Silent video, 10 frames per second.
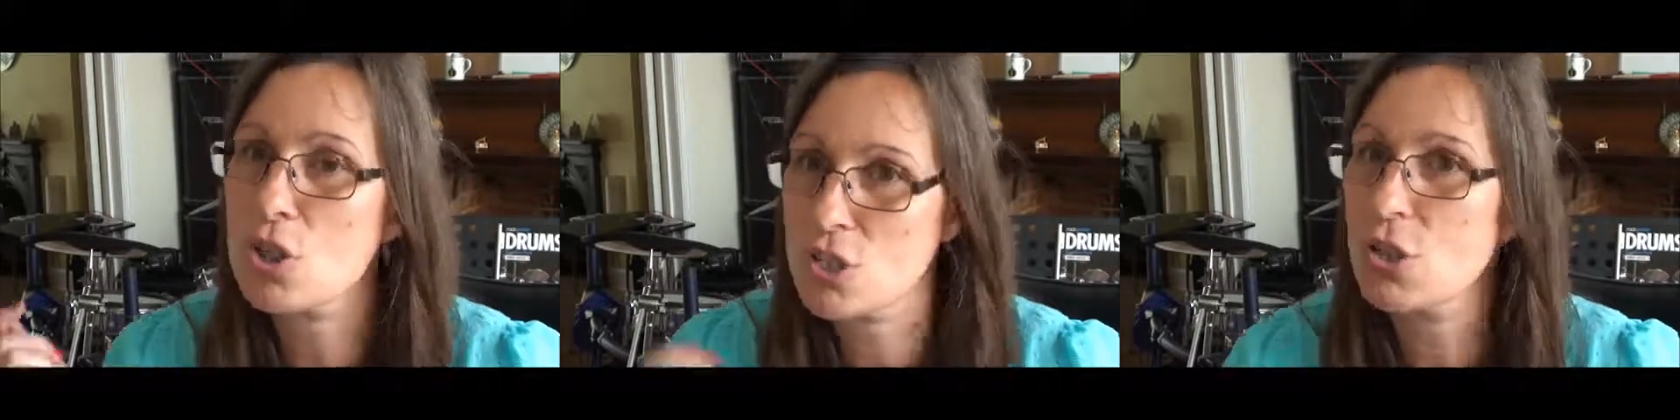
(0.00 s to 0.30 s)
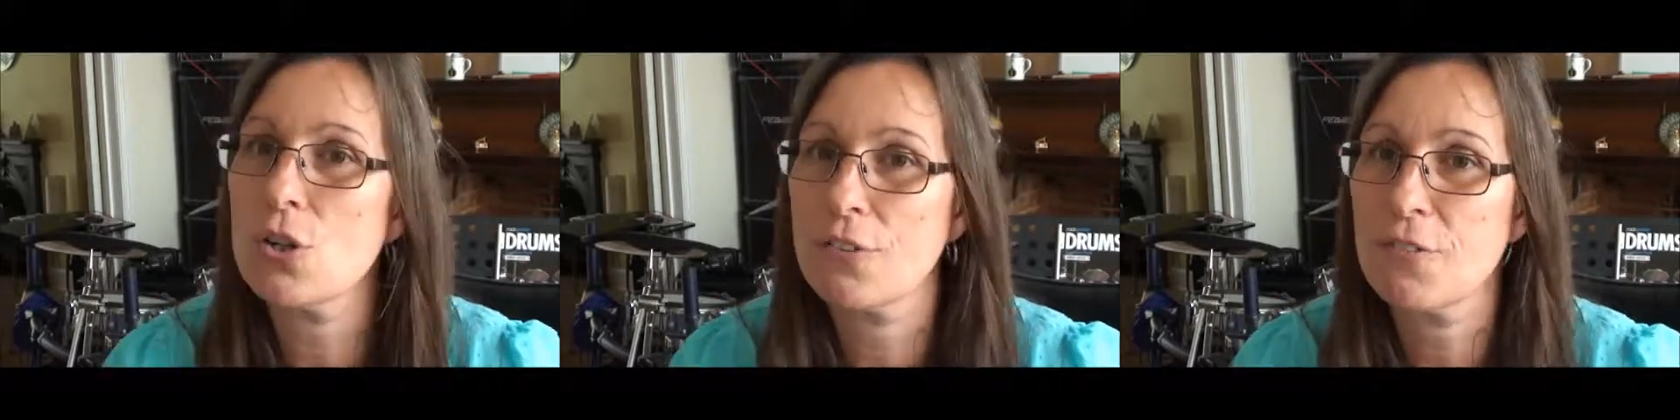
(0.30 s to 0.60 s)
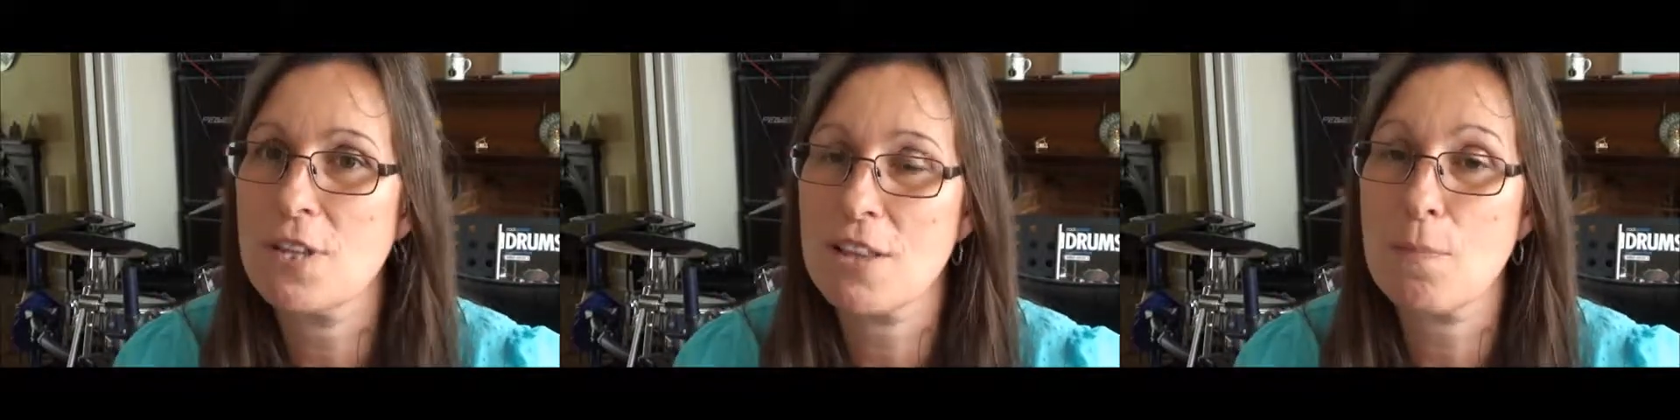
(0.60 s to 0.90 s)
just to look
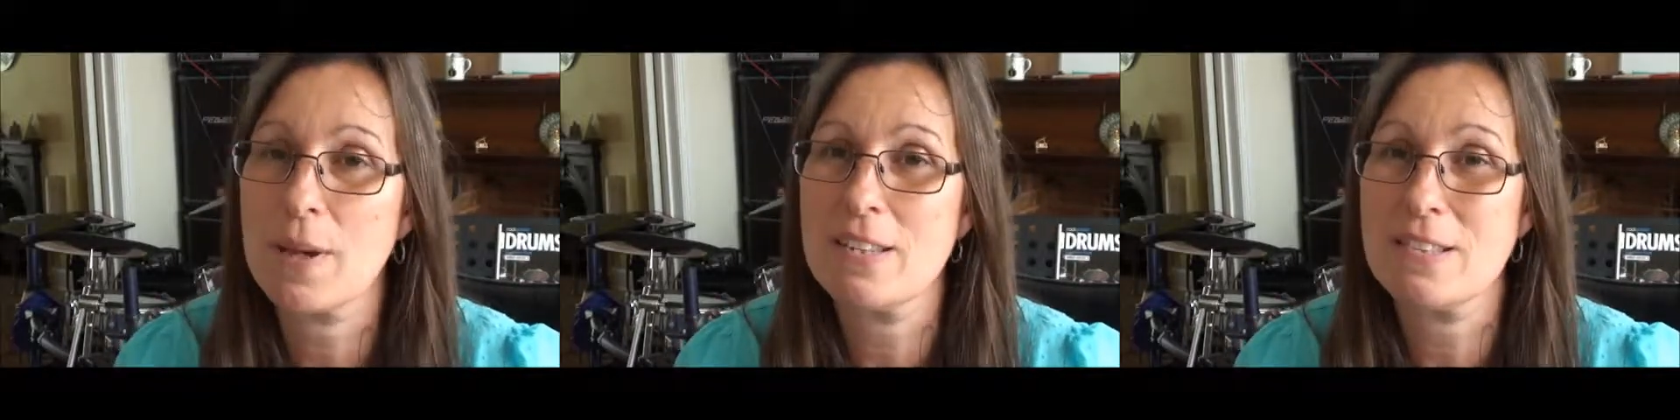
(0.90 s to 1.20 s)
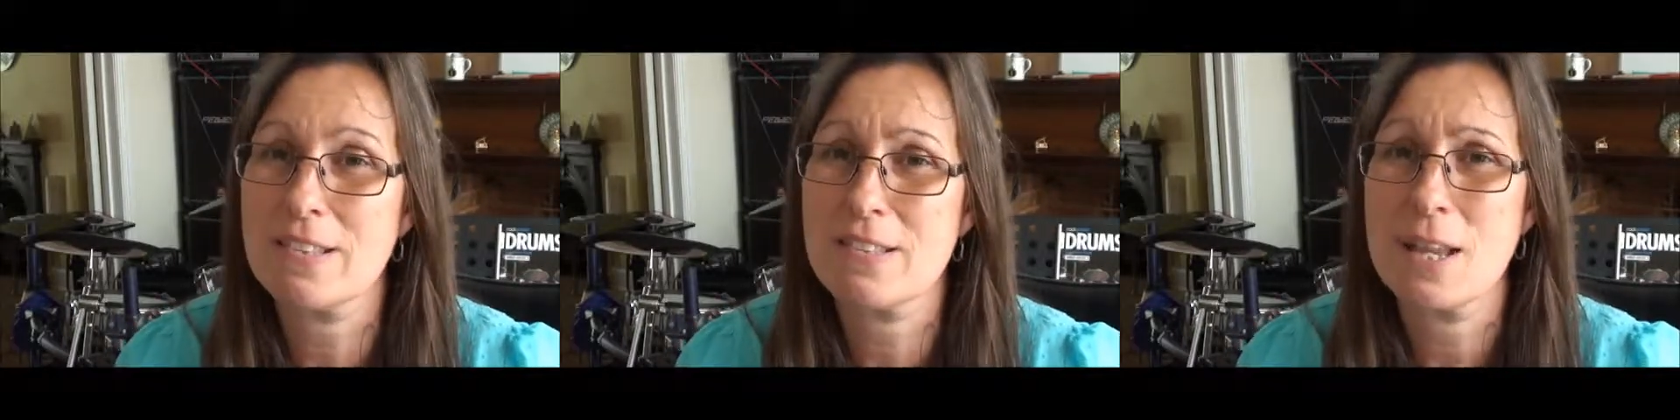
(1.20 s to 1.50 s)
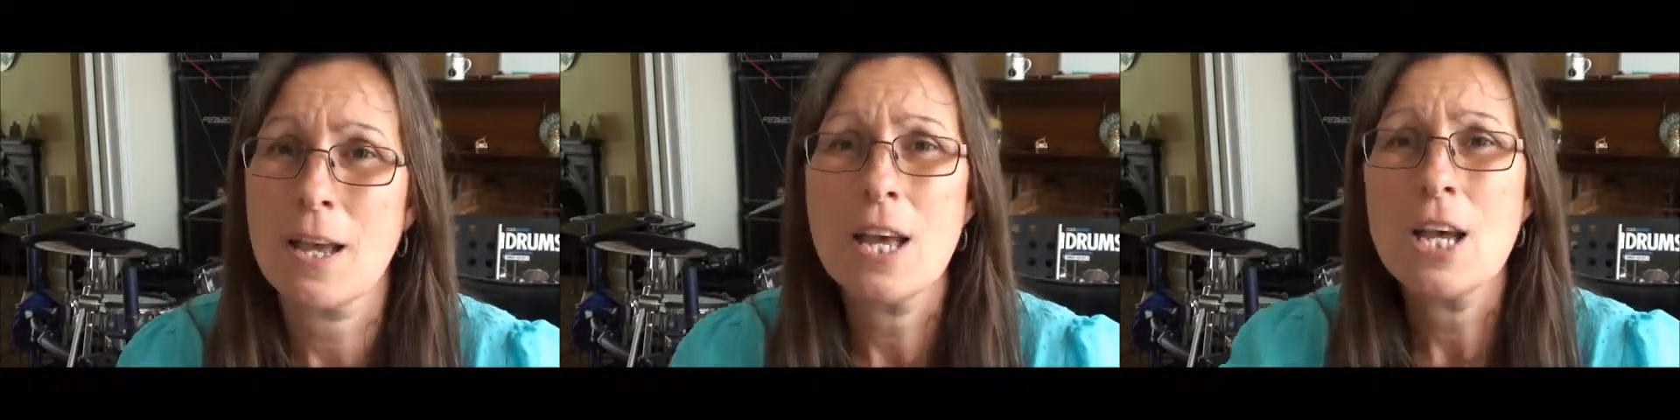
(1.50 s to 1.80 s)
through the other
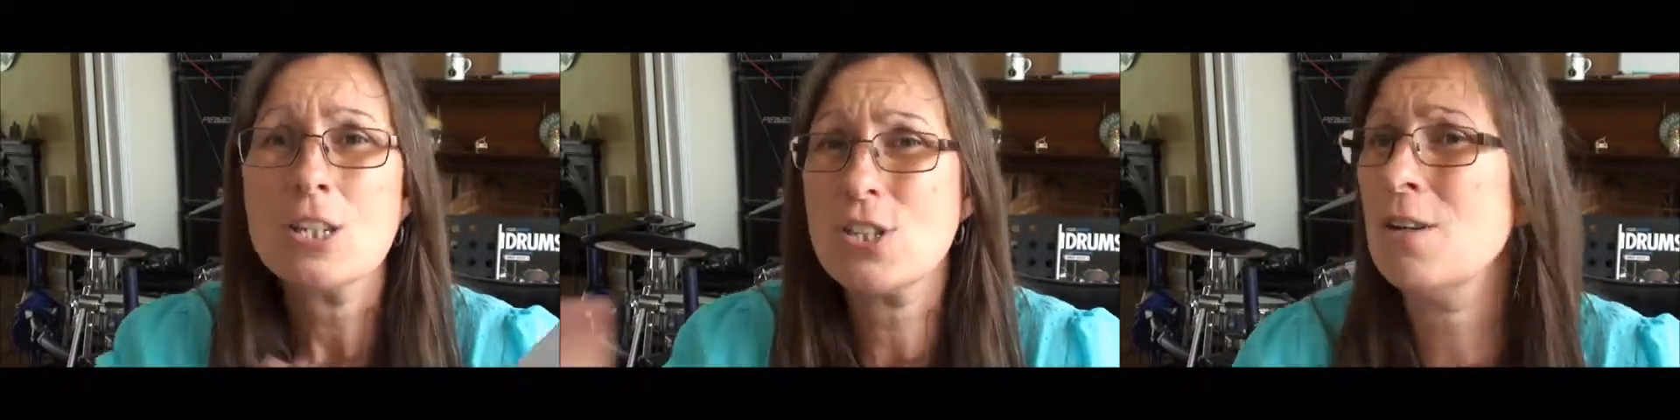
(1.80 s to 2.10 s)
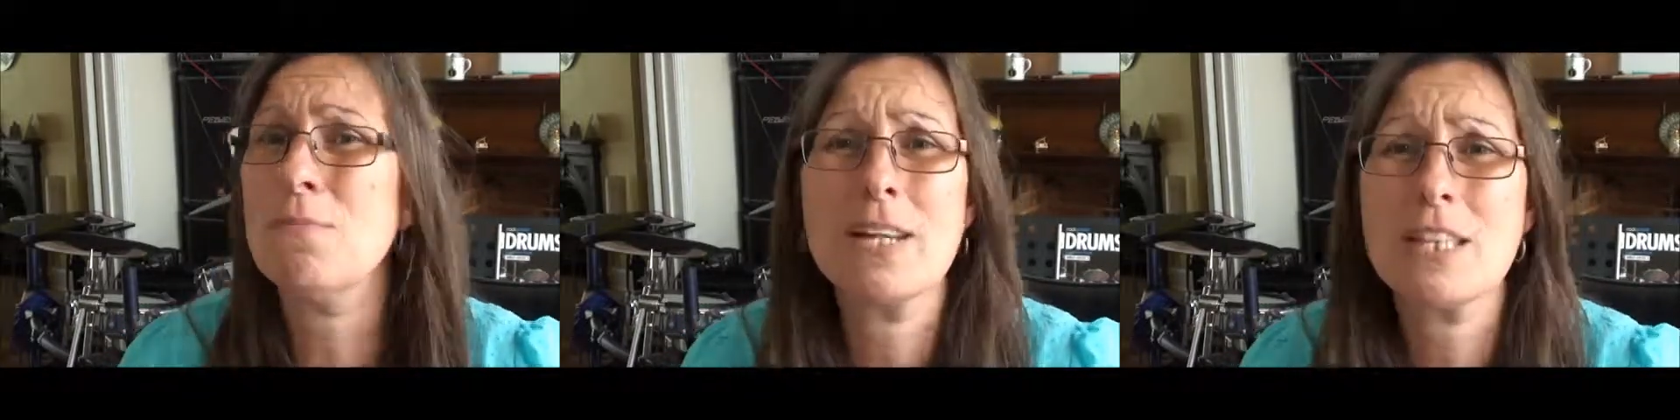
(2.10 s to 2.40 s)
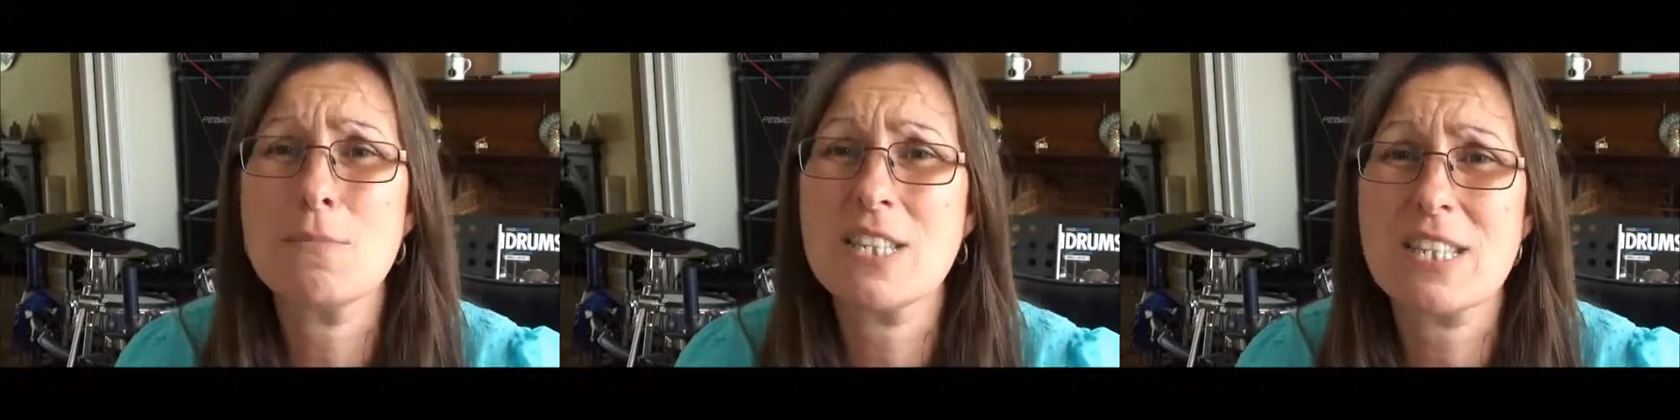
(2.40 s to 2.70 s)
pieces. Don't make
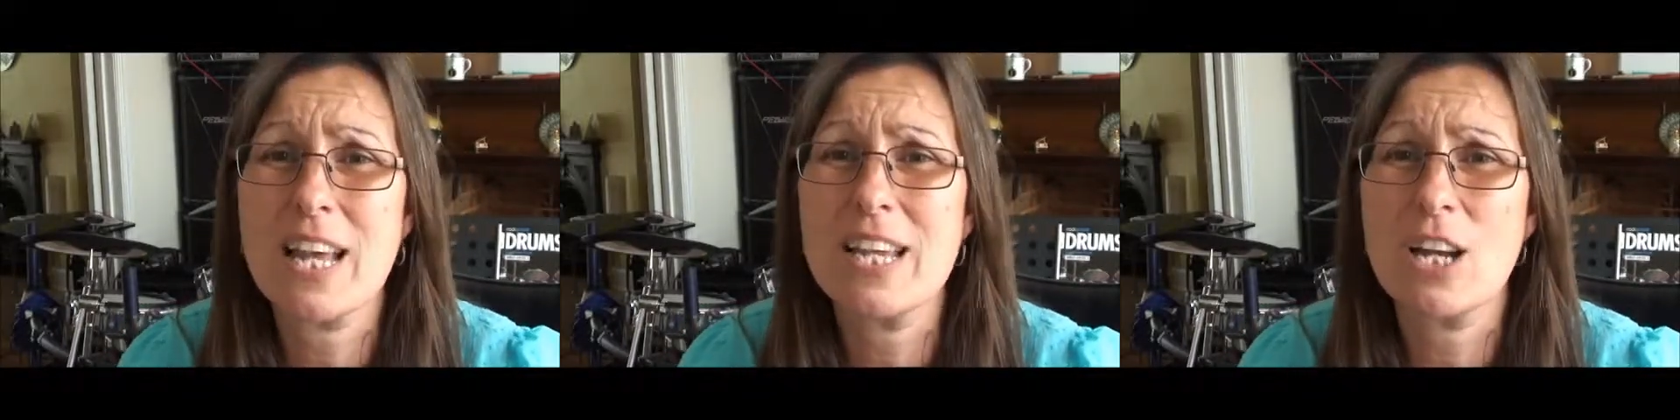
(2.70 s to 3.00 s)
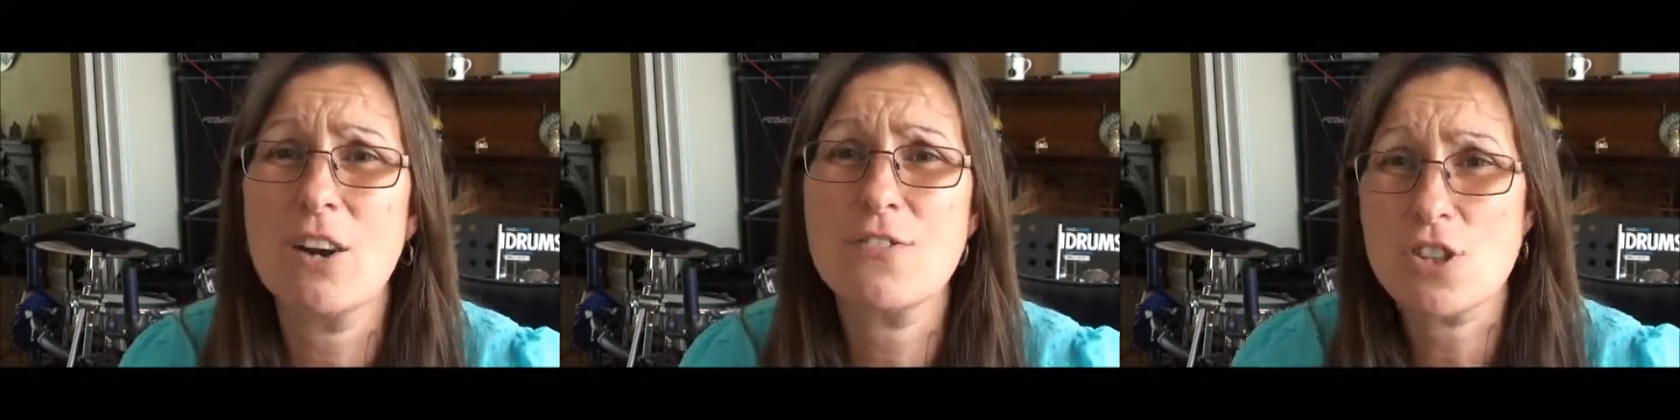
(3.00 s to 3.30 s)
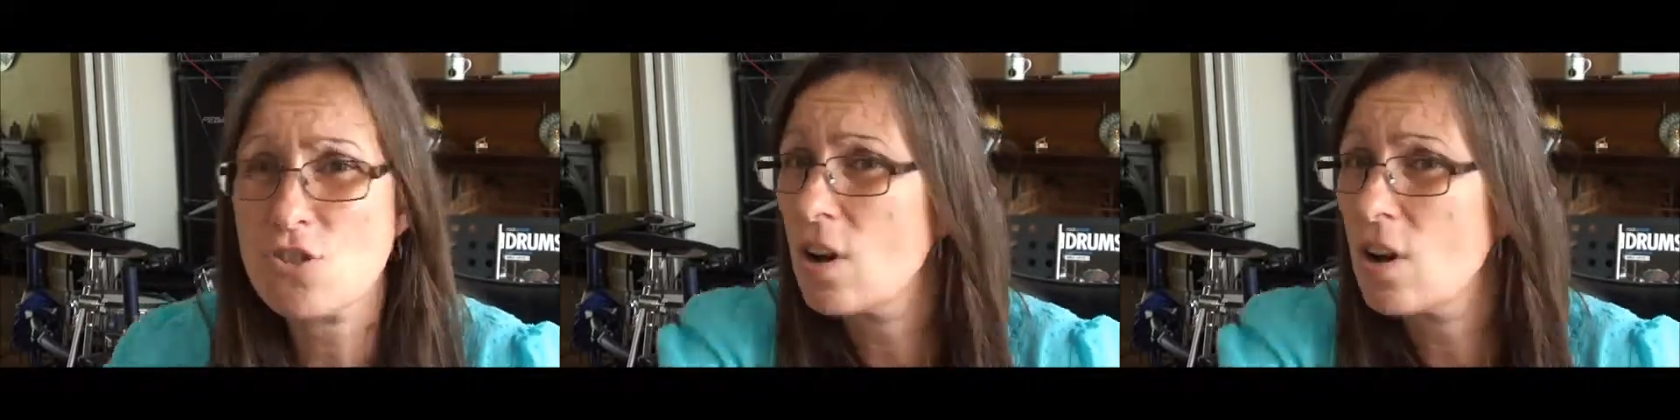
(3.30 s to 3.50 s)
the mistake of just